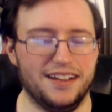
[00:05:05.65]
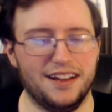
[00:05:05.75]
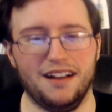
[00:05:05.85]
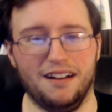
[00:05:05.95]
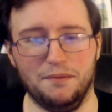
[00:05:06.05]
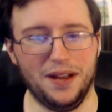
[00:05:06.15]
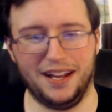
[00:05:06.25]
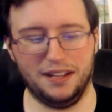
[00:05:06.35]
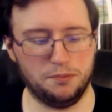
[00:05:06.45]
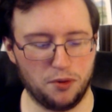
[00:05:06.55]
Oh man,
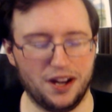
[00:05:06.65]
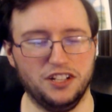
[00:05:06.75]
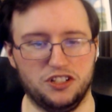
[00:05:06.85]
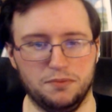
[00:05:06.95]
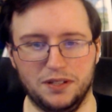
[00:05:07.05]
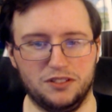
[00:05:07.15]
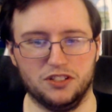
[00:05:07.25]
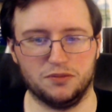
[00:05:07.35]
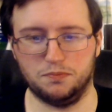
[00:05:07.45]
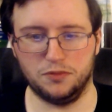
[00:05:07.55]
his brain should be
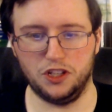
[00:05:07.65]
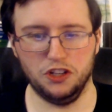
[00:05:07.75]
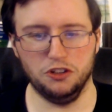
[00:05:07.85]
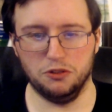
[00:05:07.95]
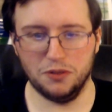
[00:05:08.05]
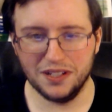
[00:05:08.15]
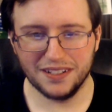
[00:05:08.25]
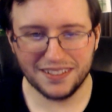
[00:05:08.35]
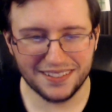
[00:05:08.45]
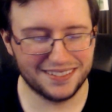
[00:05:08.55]
just goo
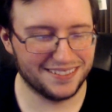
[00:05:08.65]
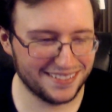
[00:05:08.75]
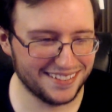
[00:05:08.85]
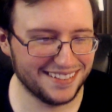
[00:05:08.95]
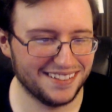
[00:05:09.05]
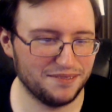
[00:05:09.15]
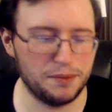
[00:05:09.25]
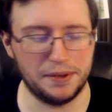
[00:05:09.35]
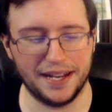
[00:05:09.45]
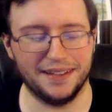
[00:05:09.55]
maybe
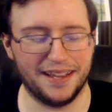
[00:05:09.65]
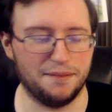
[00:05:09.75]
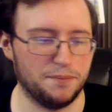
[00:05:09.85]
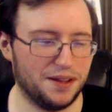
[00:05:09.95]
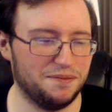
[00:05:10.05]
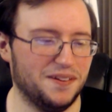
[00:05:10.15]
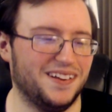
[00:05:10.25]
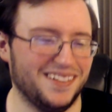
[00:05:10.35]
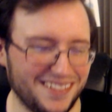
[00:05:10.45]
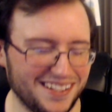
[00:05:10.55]
not that bad, but
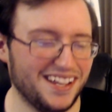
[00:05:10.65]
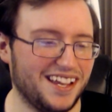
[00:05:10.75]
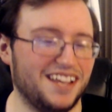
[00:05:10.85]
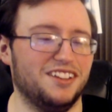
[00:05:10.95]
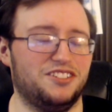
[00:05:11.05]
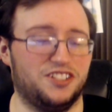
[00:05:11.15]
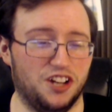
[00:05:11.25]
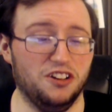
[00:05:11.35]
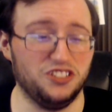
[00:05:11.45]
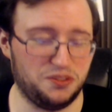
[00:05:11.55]
his
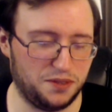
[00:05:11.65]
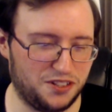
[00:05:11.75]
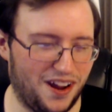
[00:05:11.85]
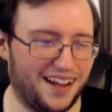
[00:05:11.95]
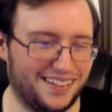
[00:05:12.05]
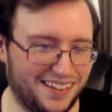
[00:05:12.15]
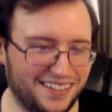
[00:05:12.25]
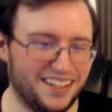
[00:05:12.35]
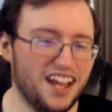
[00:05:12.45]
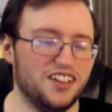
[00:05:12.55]
skull should be cracked at least.
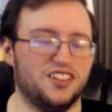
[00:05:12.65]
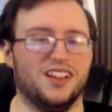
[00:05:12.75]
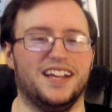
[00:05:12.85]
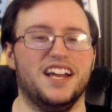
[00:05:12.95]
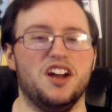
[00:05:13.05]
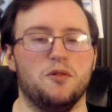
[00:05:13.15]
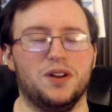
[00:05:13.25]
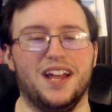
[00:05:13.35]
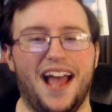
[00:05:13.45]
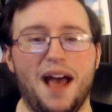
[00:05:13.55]
So like when
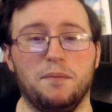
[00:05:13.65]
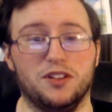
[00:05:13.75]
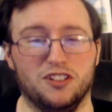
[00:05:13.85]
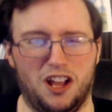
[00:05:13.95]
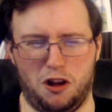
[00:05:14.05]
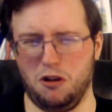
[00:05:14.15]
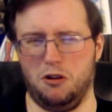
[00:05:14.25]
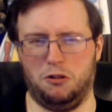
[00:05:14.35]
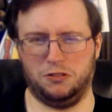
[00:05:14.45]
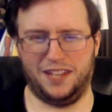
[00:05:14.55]
it happens, you're like,
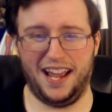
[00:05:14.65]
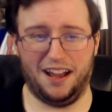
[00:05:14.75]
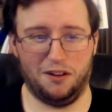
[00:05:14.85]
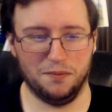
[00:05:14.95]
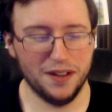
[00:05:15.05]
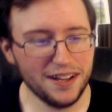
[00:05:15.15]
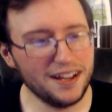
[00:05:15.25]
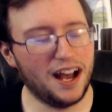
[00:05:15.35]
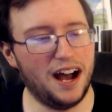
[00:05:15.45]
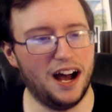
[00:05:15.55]
oh damn.
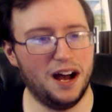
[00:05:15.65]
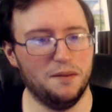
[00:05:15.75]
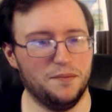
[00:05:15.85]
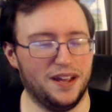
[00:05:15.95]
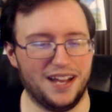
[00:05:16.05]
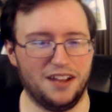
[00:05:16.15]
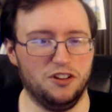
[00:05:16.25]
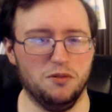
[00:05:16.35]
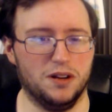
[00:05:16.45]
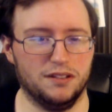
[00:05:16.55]
Um, and that new
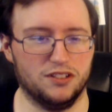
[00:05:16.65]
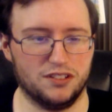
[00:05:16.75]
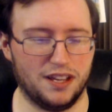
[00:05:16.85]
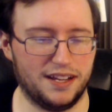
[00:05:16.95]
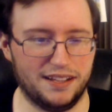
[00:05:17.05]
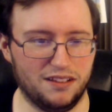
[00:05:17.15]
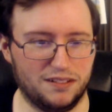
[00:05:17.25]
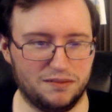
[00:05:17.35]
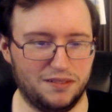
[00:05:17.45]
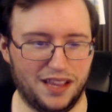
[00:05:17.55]
one is just like it looked
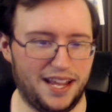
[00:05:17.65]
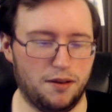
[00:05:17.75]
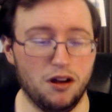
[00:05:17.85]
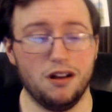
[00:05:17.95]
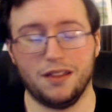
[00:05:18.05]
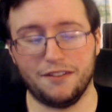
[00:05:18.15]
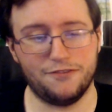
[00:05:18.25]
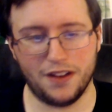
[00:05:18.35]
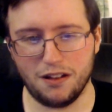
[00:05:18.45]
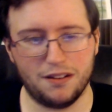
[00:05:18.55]
lame. Oh, they
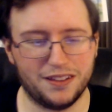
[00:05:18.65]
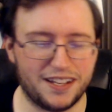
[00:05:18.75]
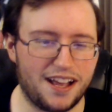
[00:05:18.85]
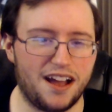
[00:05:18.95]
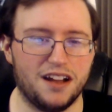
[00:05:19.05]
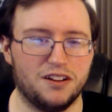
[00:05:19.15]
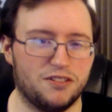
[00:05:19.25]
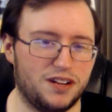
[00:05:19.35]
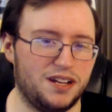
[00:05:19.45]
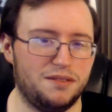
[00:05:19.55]
fell on the
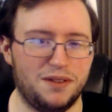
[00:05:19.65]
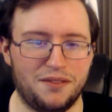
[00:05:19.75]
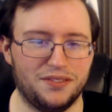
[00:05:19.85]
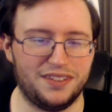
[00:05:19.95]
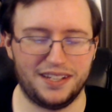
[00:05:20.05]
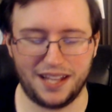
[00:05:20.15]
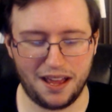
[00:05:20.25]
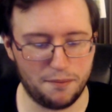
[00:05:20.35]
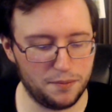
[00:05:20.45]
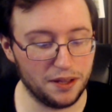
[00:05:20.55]
concrete. We haven't seen that a
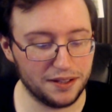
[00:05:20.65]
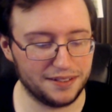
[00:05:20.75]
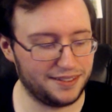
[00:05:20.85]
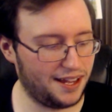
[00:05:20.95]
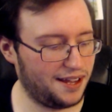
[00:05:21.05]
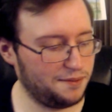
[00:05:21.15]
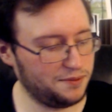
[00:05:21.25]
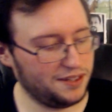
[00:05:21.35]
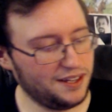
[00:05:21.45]
million times.